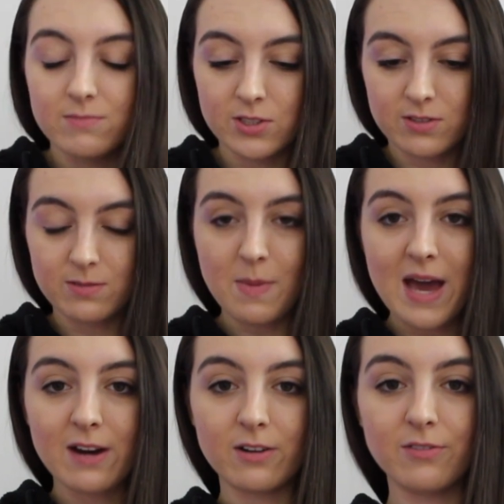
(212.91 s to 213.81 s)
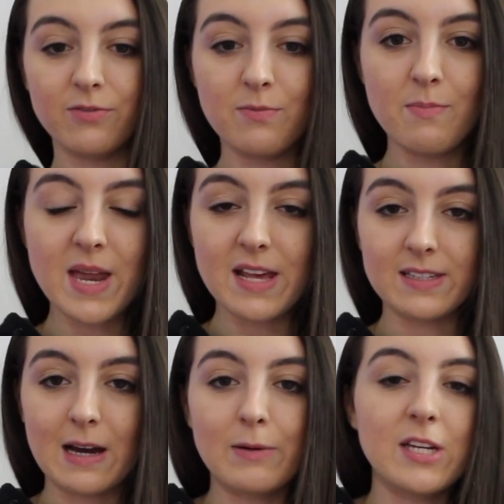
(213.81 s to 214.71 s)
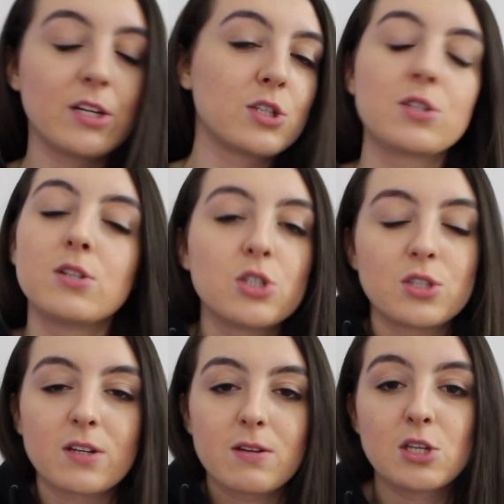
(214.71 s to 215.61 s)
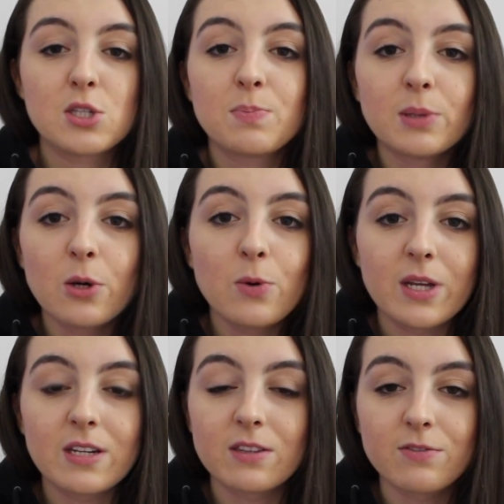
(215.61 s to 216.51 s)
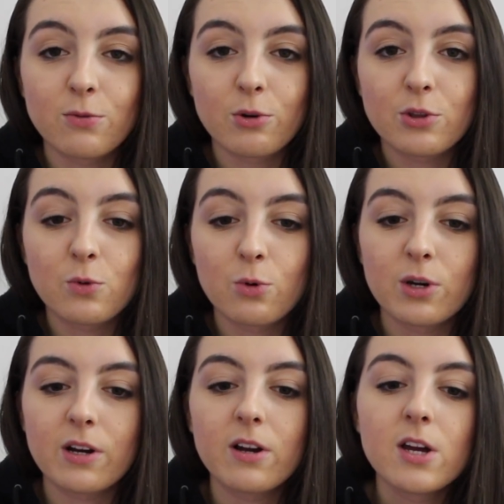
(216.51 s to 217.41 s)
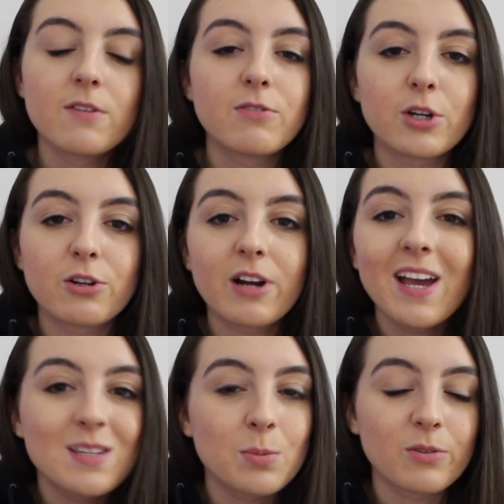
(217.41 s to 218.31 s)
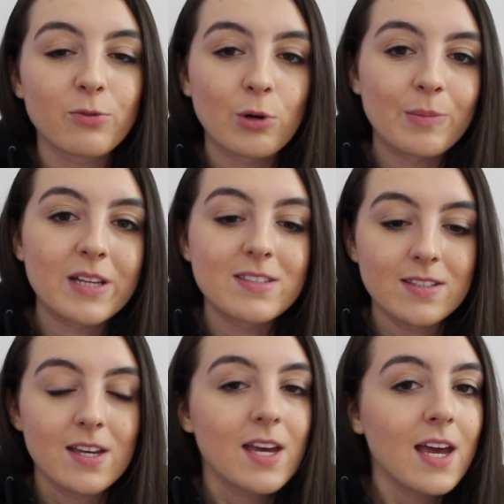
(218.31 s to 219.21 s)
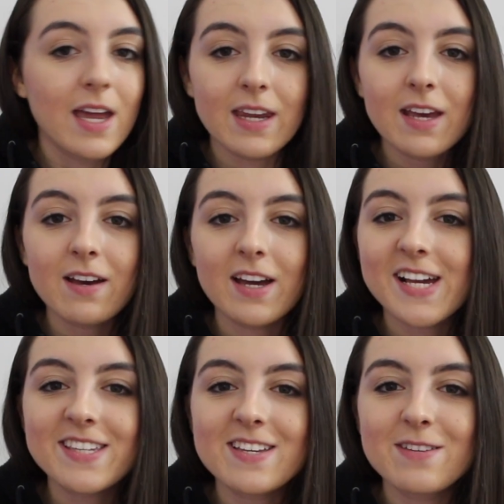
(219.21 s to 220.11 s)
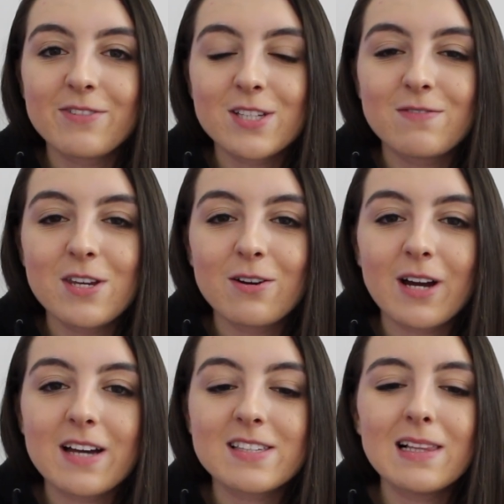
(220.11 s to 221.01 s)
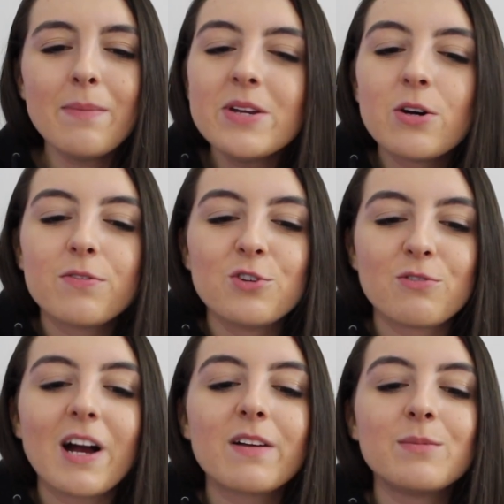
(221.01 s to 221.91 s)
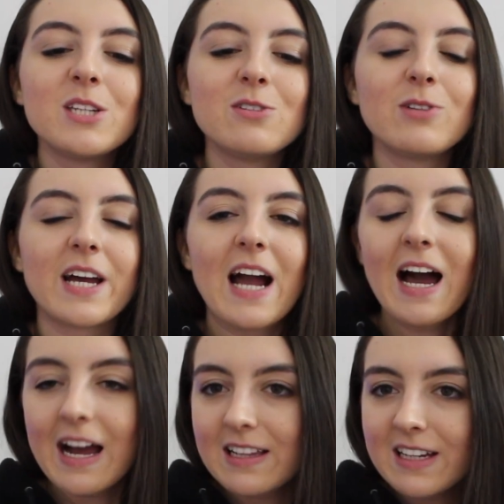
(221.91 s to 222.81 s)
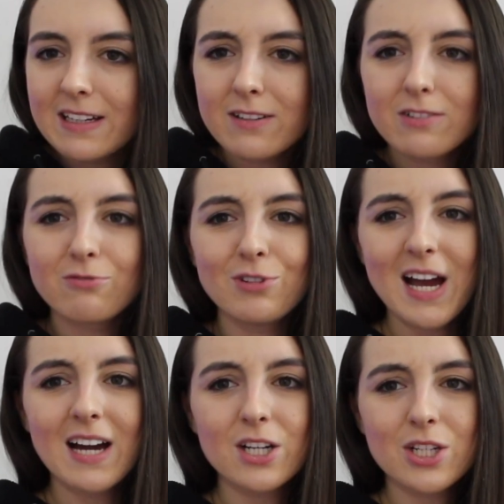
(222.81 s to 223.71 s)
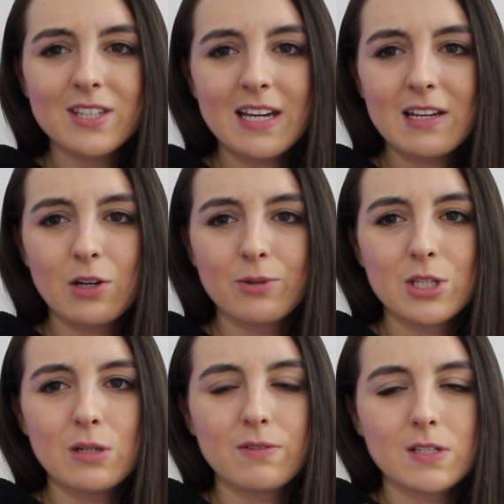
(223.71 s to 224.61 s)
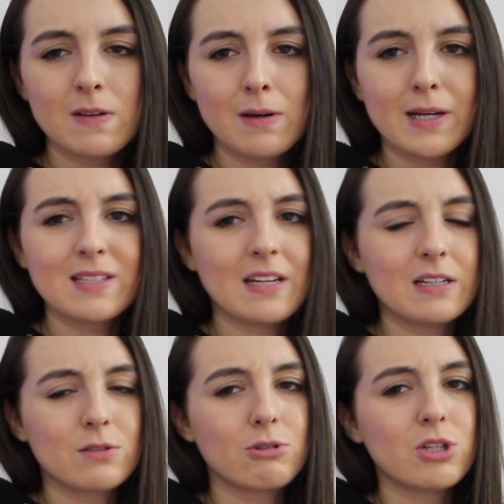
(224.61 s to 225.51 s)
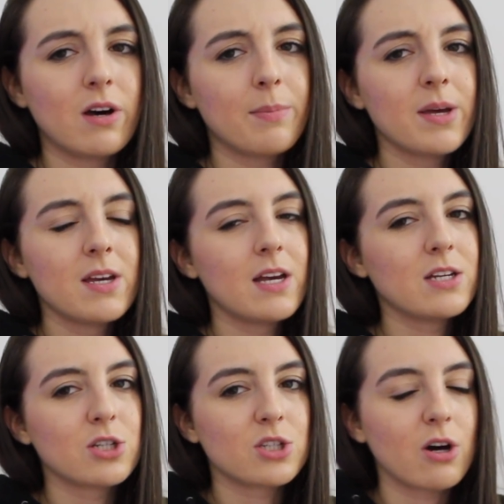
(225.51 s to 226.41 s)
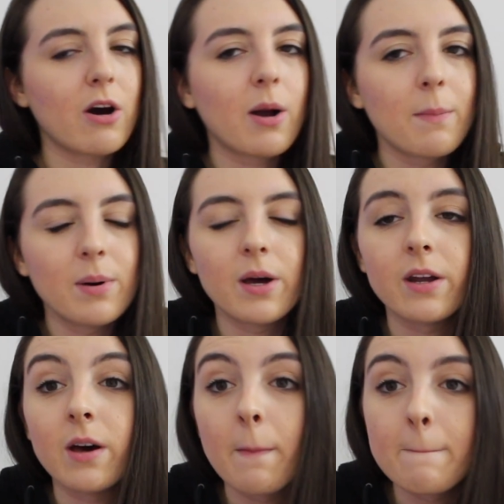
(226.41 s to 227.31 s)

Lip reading: just a matter of minutes, how he exploded in the fourth quarter for a crazy performance. And yeah, I guess that's it for this video, guys. Let me know if you'd rather me do, like, highlight reactions. I didn't know what to do for this video. I decided to switch it up and just talk. But,